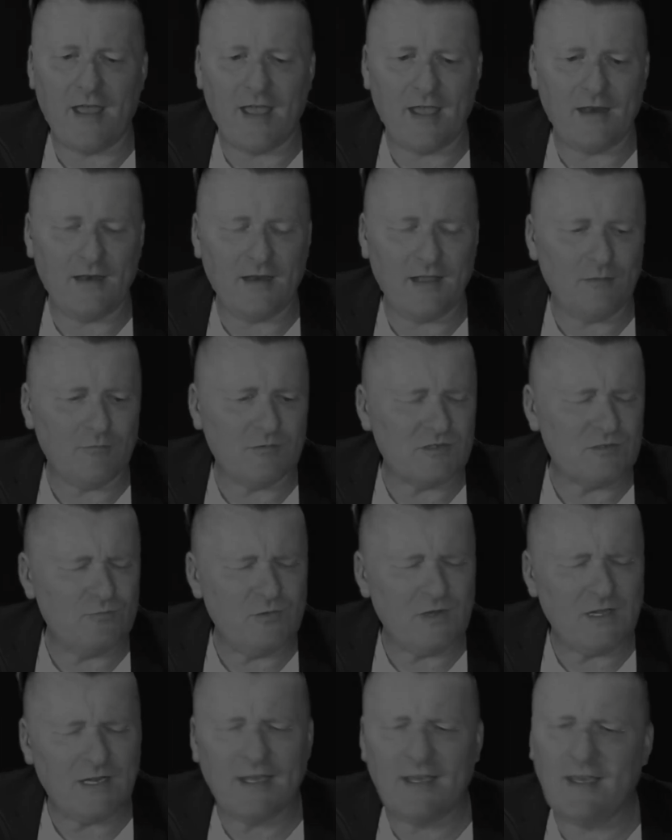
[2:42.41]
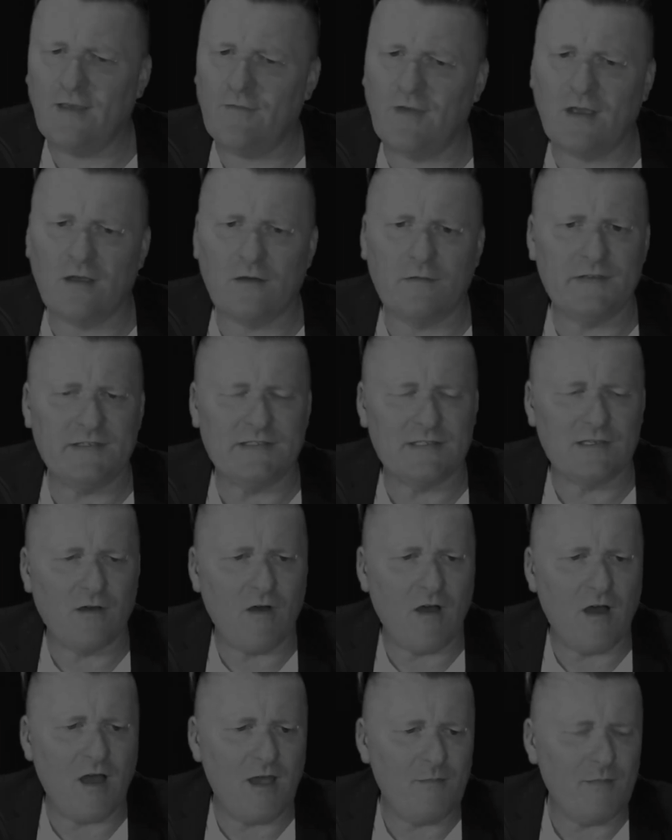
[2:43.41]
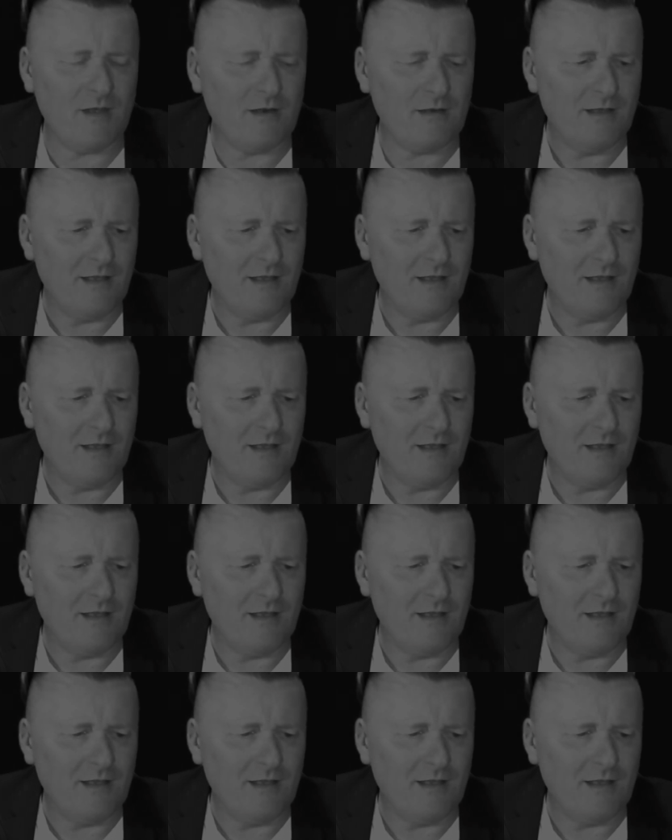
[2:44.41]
And he was really giving of his time, and